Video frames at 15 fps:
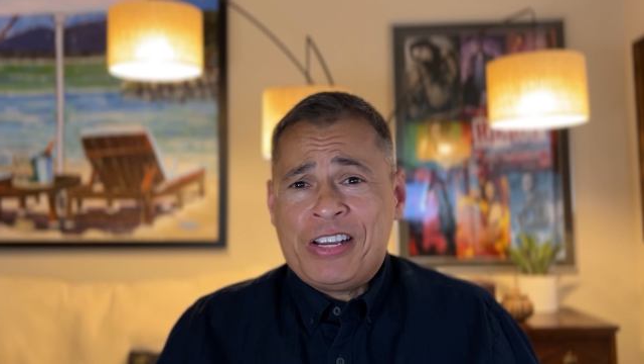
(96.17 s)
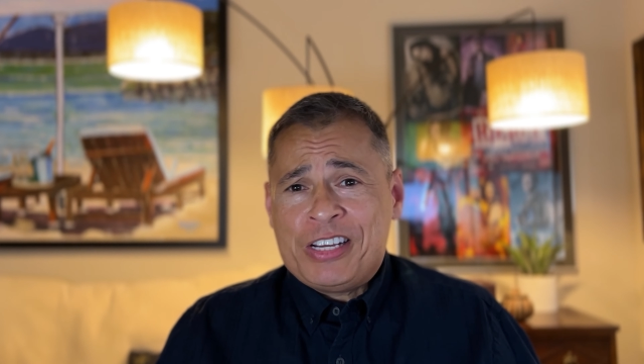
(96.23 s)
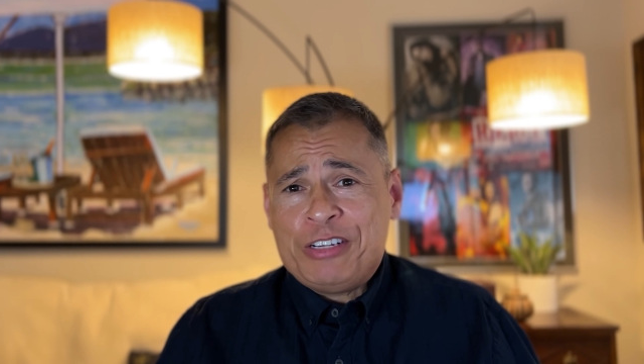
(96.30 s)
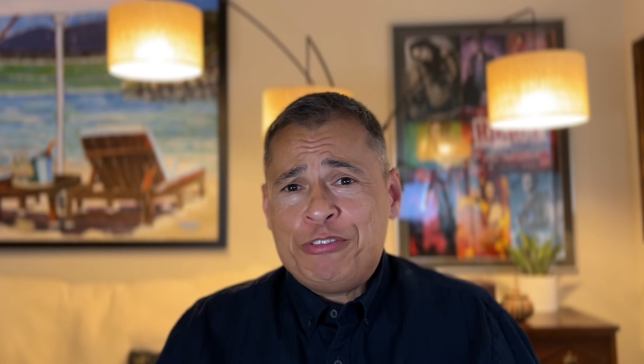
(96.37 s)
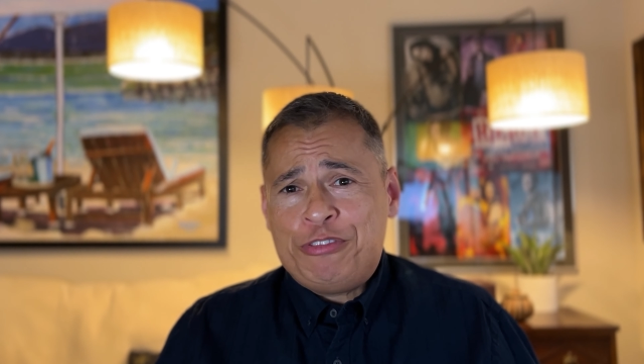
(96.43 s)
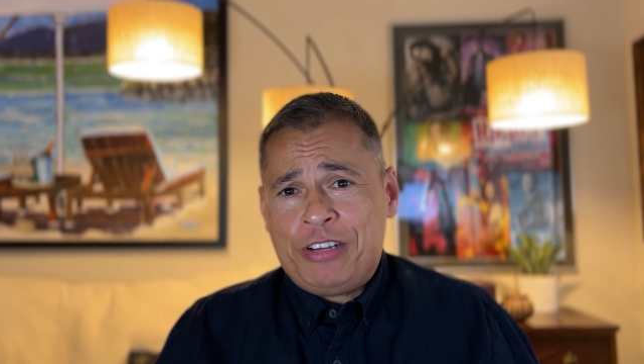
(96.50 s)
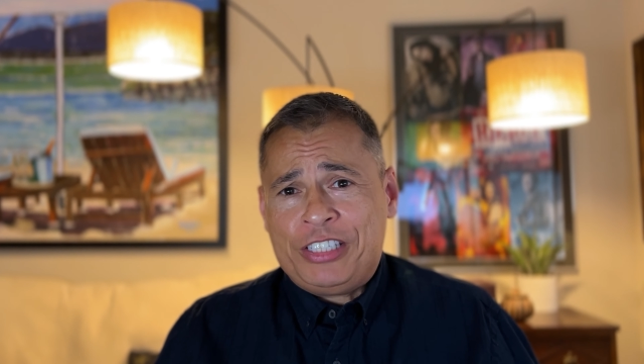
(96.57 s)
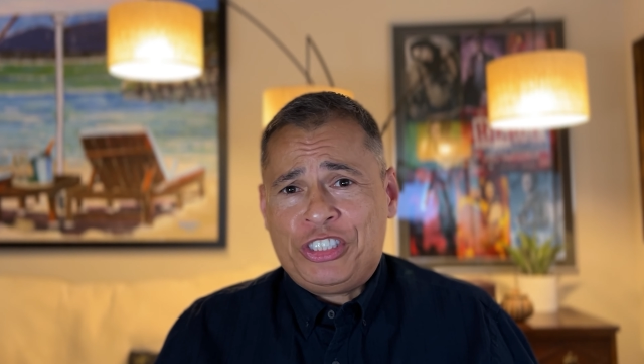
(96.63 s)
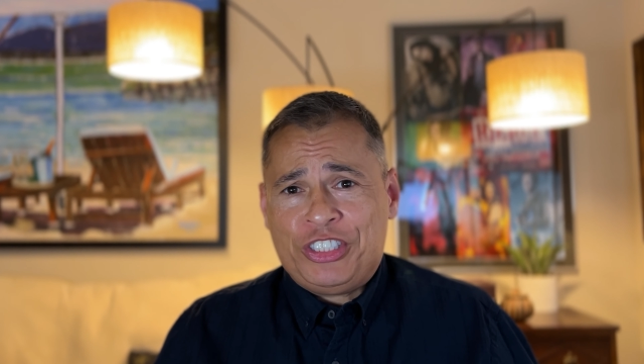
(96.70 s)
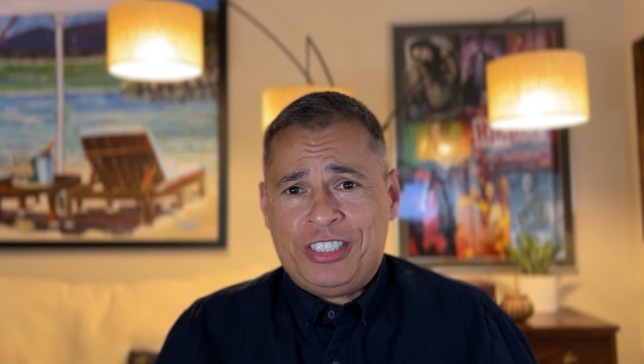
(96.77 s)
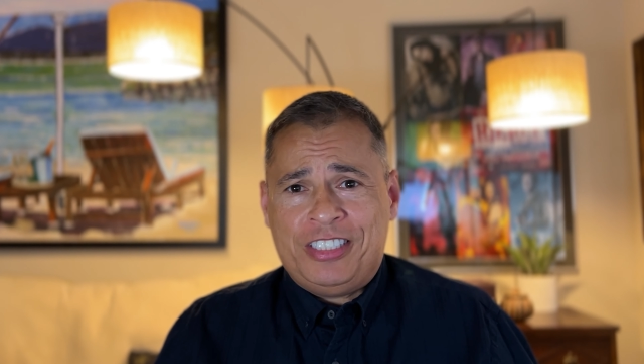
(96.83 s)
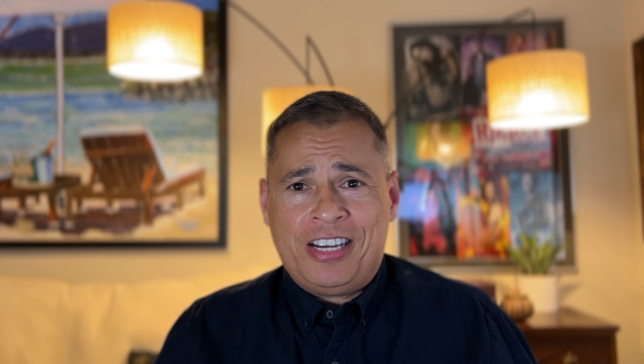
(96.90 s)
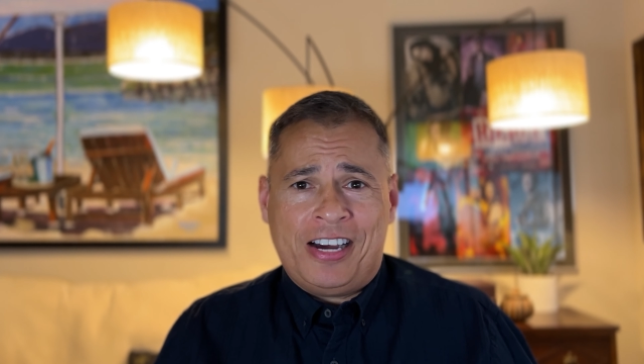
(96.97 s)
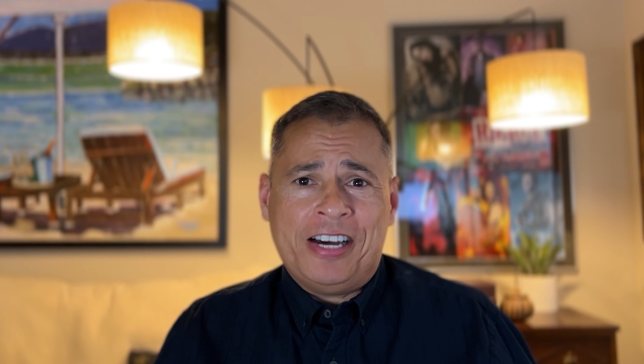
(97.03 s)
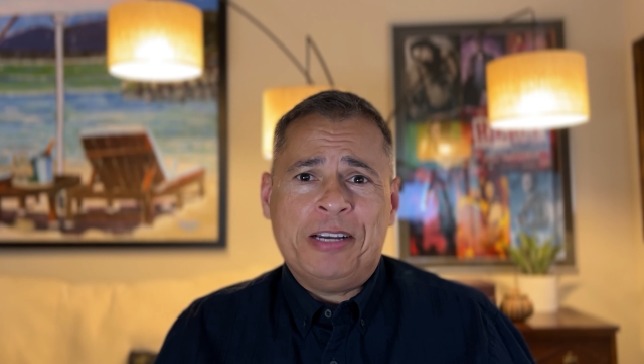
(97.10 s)
Confession
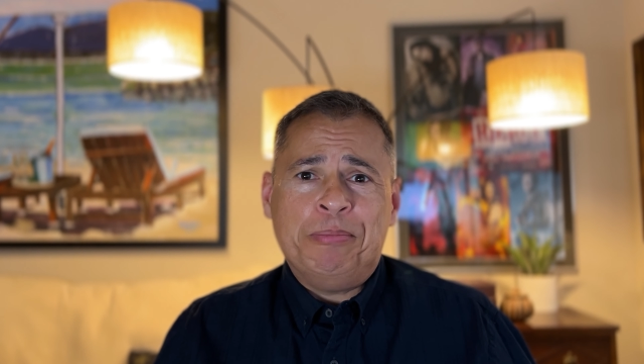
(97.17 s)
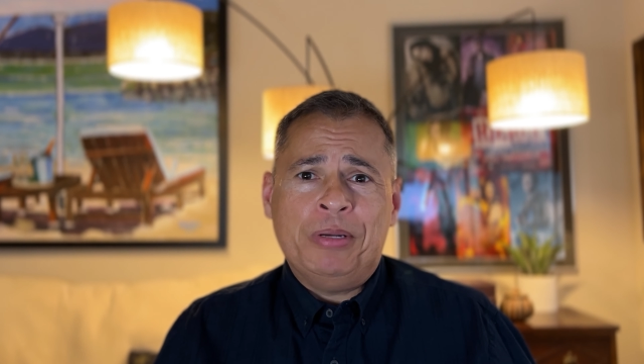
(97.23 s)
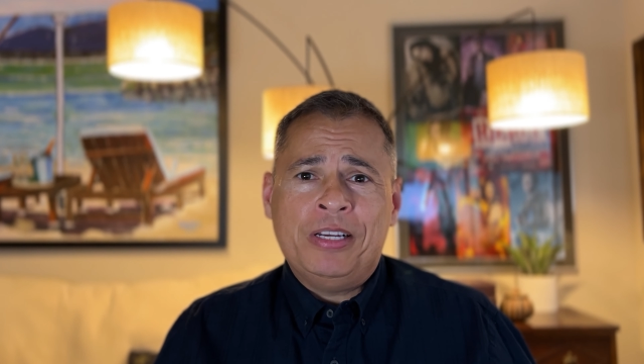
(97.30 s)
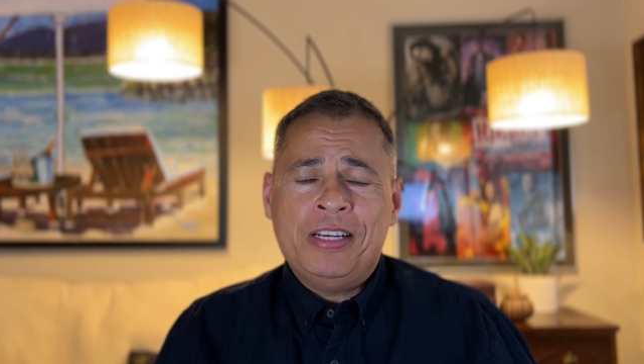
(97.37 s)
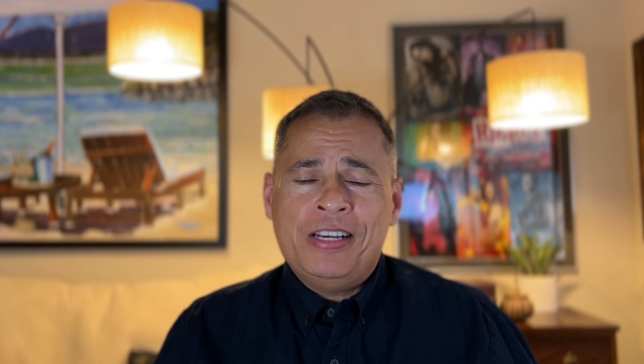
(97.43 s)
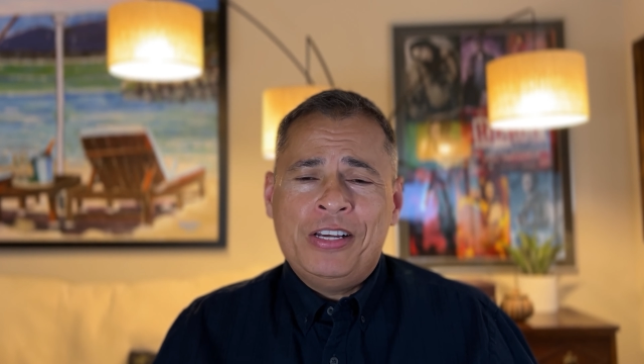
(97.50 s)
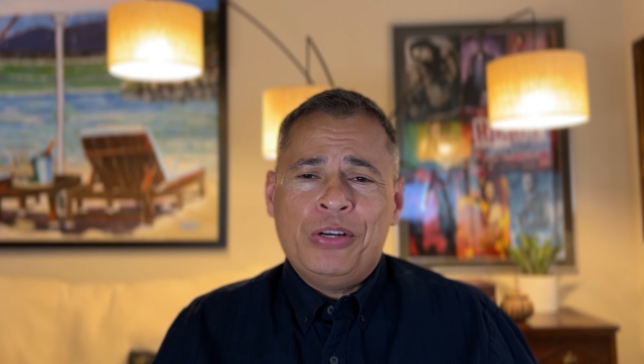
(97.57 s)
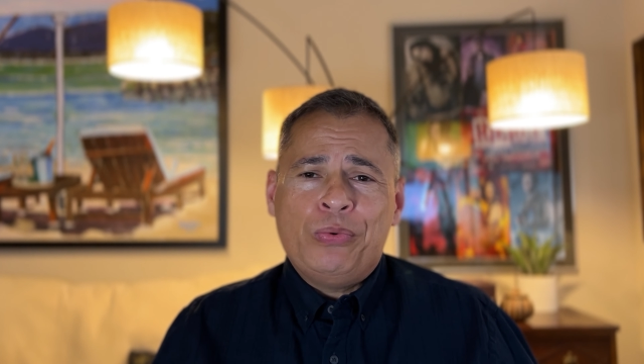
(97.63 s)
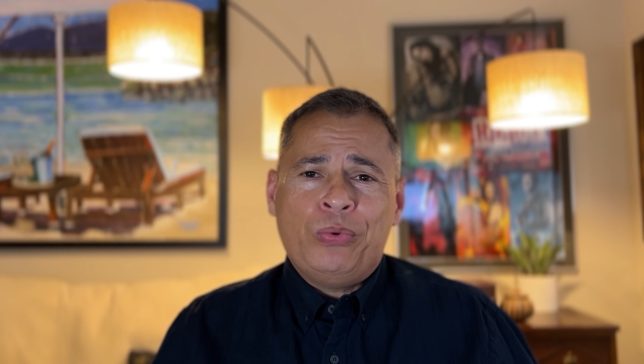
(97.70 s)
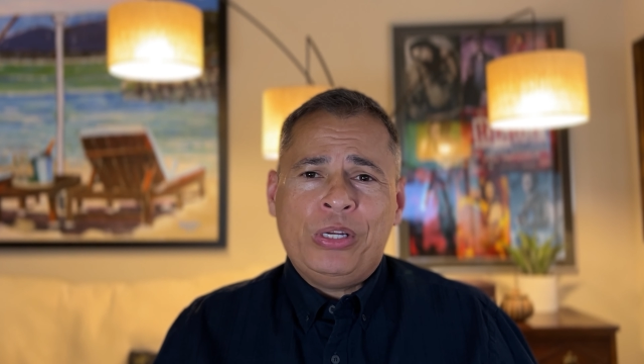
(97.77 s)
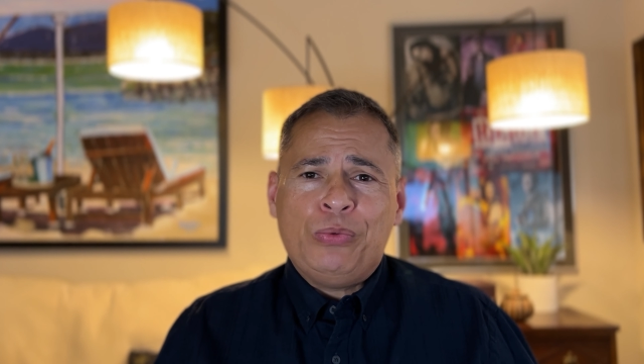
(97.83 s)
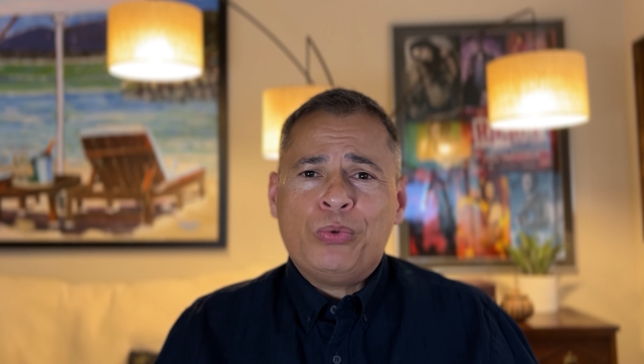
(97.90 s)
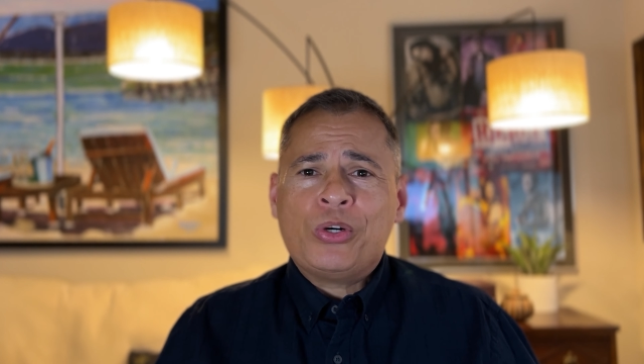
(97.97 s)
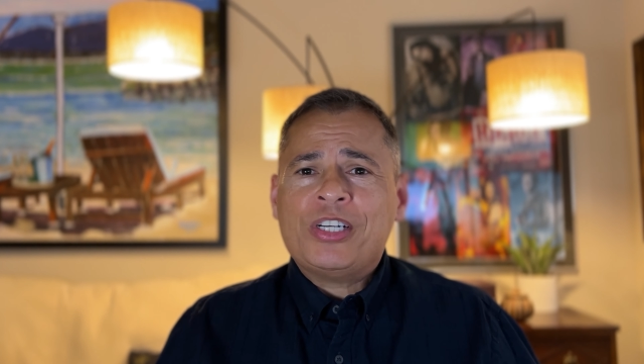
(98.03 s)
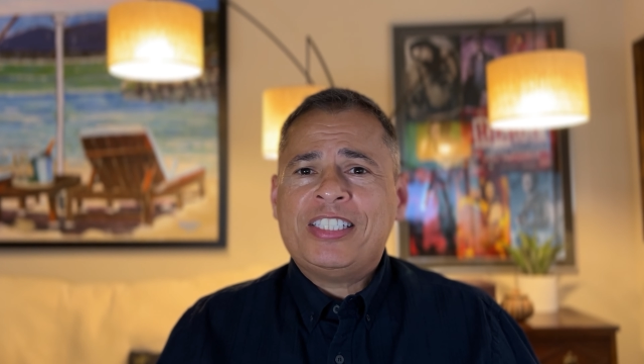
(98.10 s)
time.
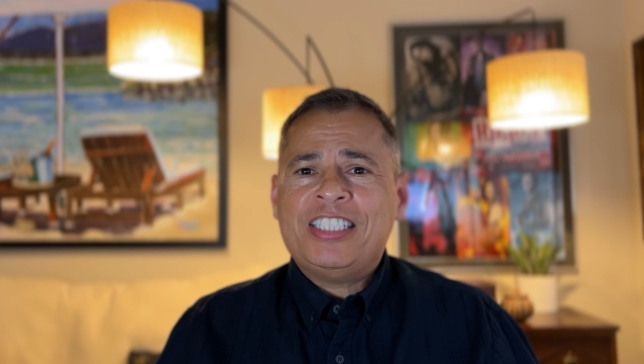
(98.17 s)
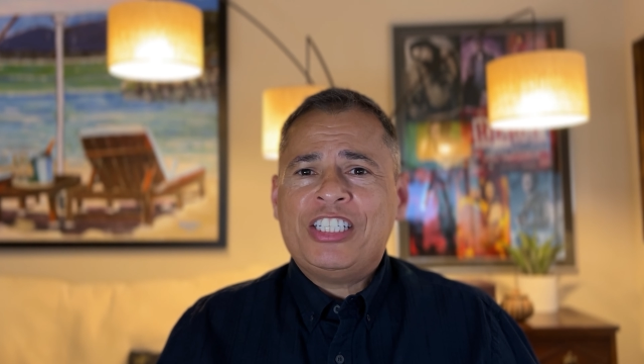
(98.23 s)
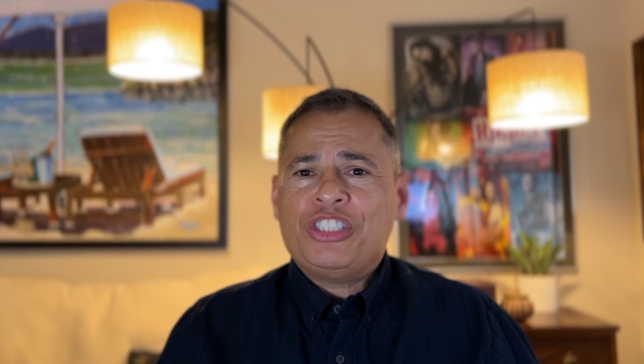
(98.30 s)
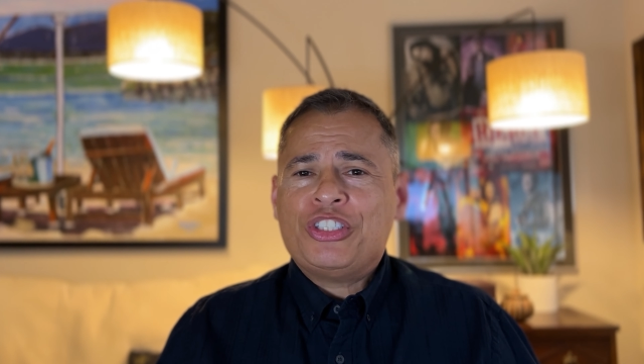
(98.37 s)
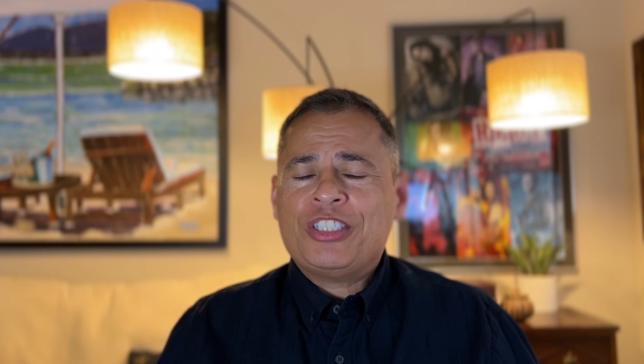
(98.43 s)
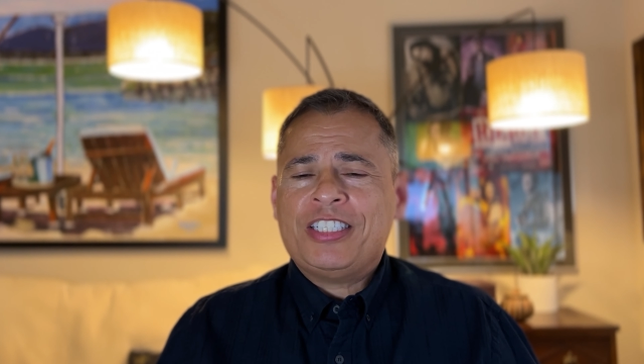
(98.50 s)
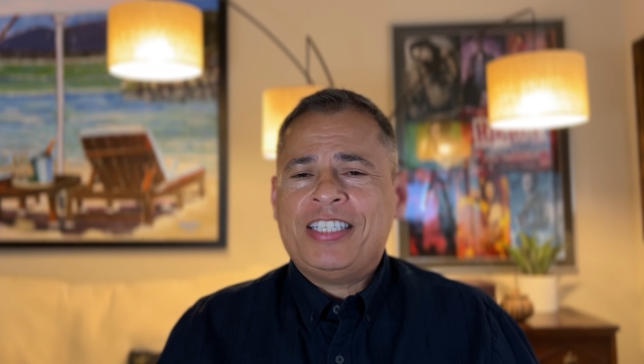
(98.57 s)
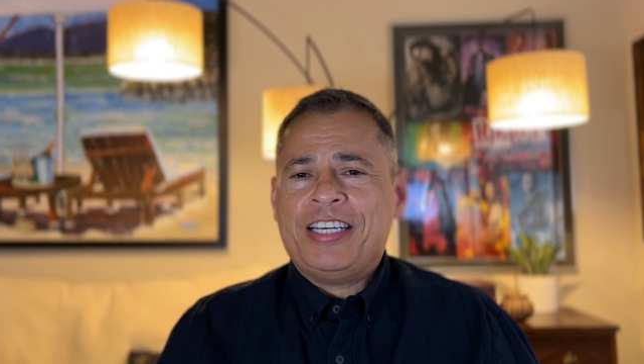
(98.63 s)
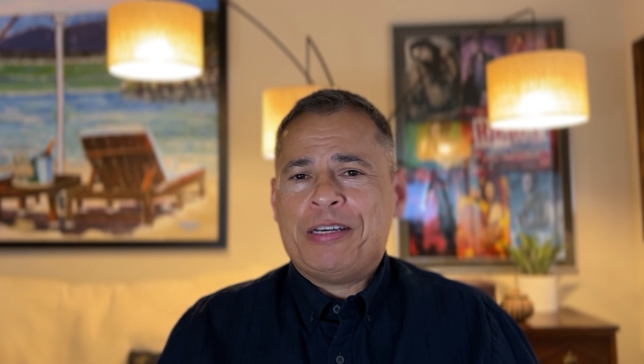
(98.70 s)
We were initially